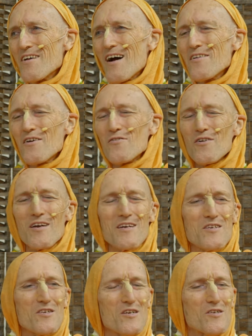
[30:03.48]
the other thing
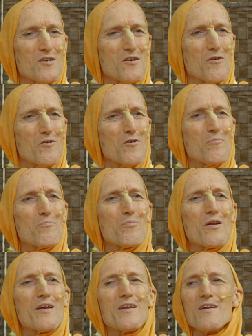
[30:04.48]
is just to go
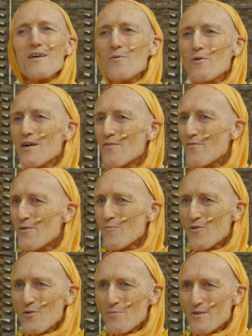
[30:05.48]
completely away
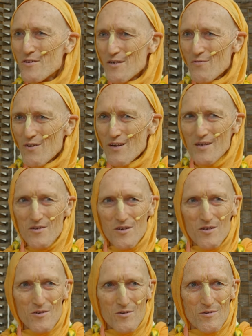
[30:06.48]
from human
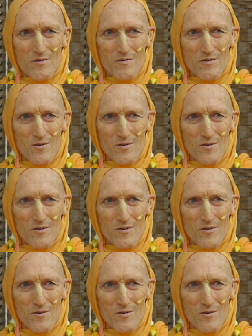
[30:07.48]
civilization.